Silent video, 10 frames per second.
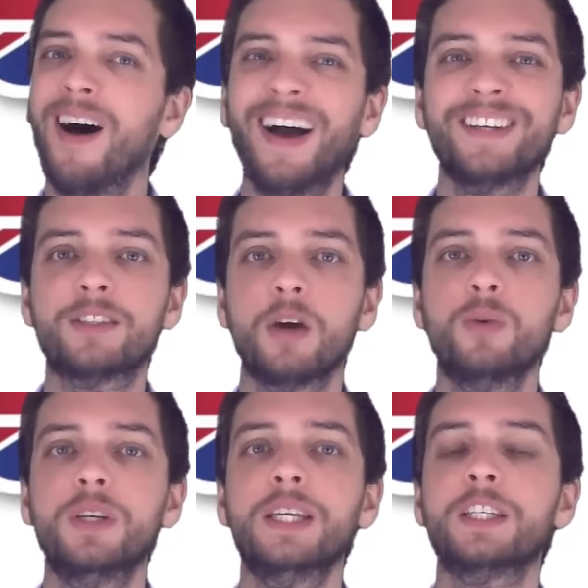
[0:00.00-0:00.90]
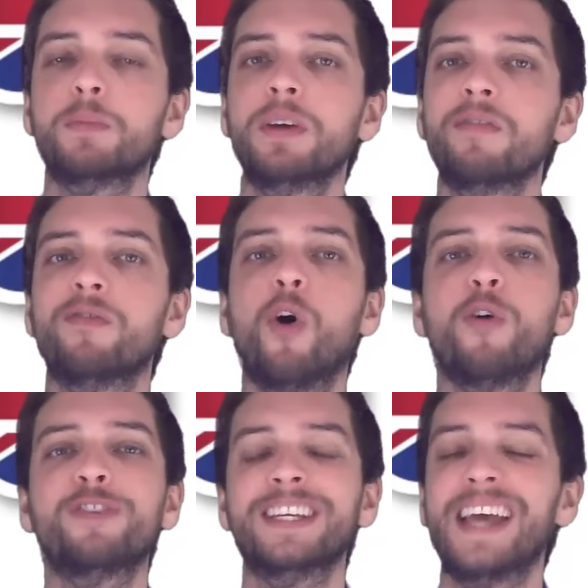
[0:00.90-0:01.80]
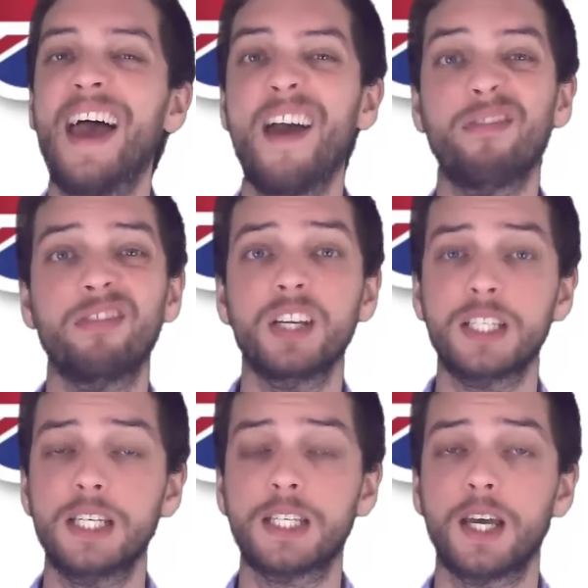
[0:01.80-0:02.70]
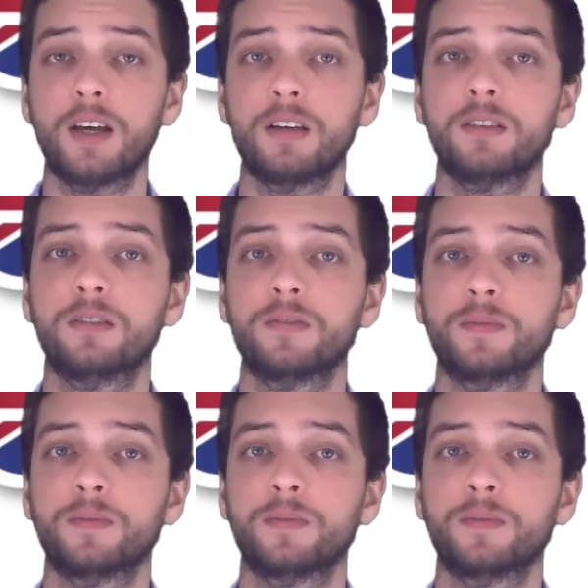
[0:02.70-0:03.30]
I don't need to be involved in every detail.